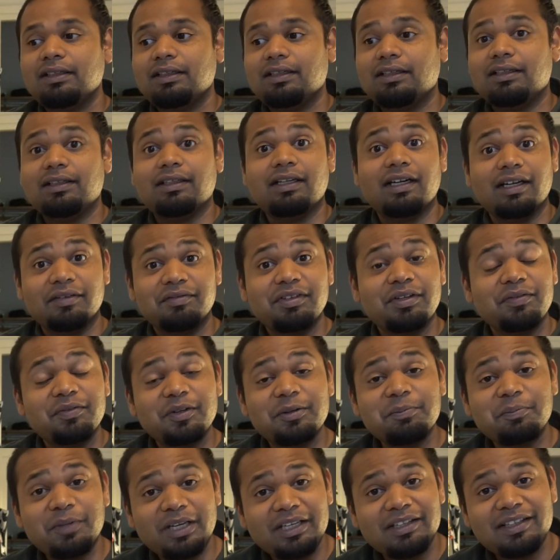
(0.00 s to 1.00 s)
I've
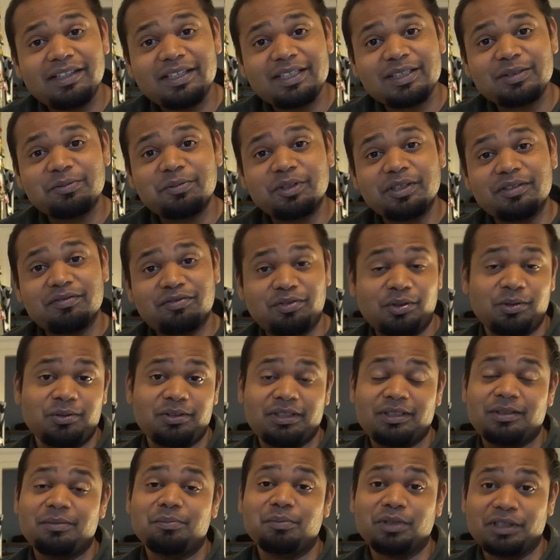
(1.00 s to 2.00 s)
even made this with
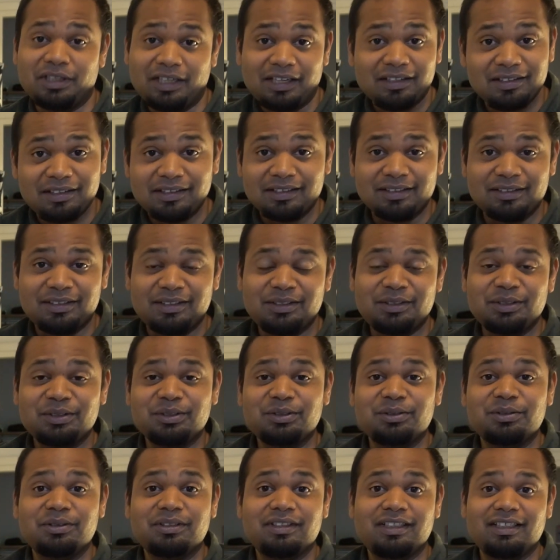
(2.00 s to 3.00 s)
frozen bananas,
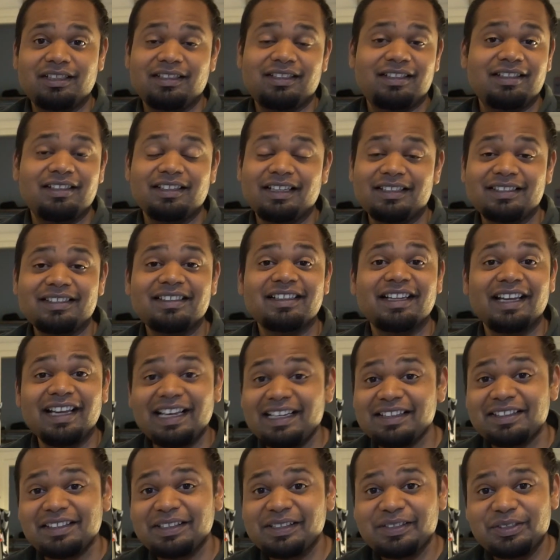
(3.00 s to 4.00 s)
so I think that's the
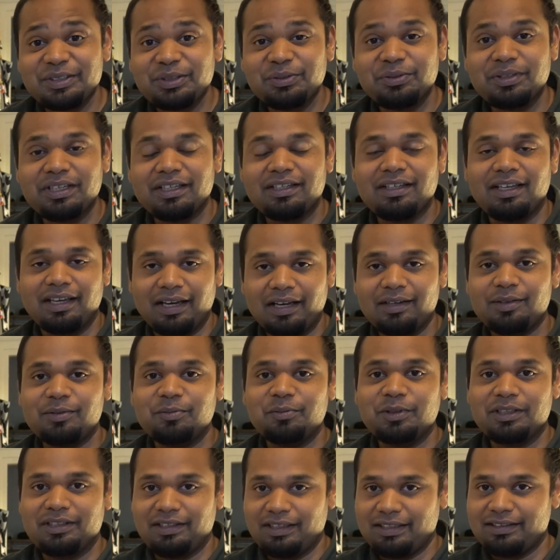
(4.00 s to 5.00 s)
healthiest you can get
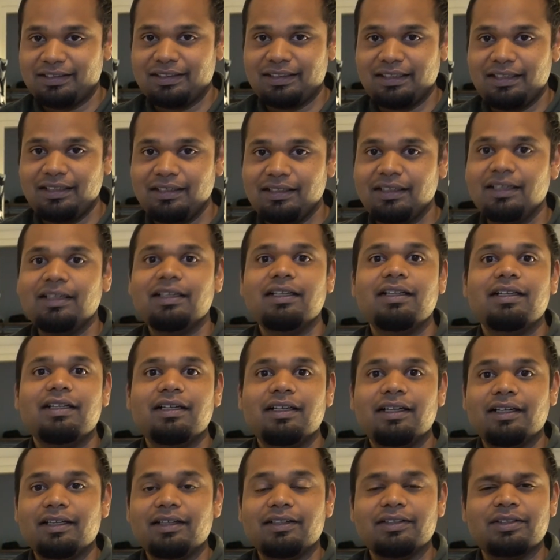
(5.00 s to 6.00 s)
with lassi.
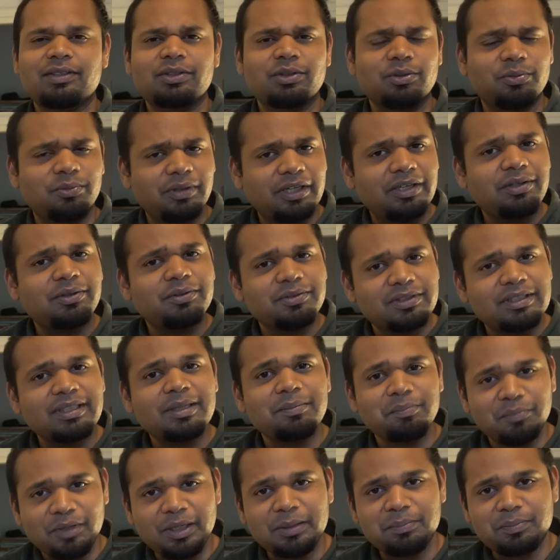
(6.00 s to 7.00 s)
So we're
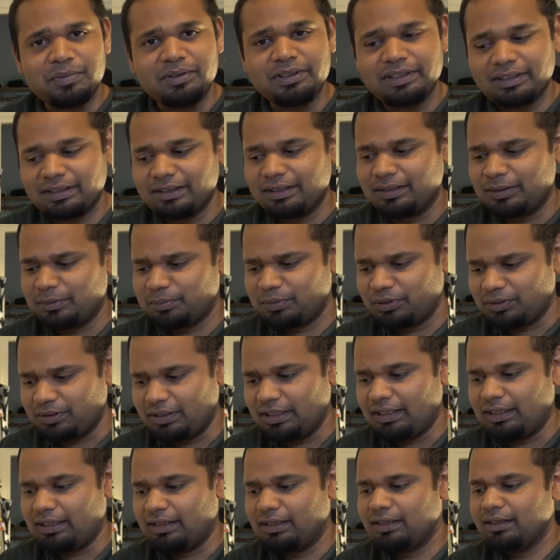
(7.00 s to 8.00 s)
using maple syrup
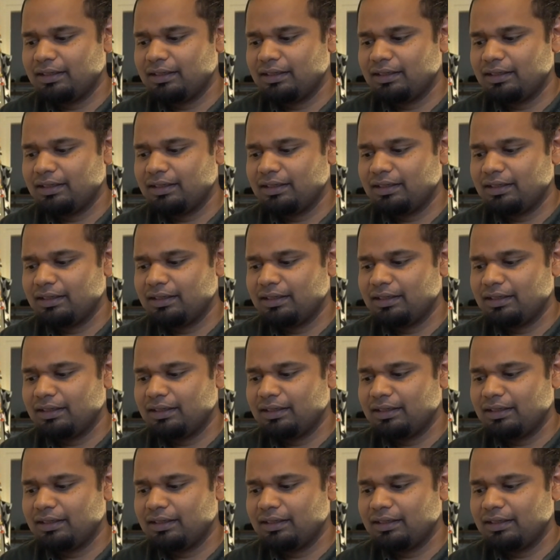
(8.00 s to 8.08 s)
today.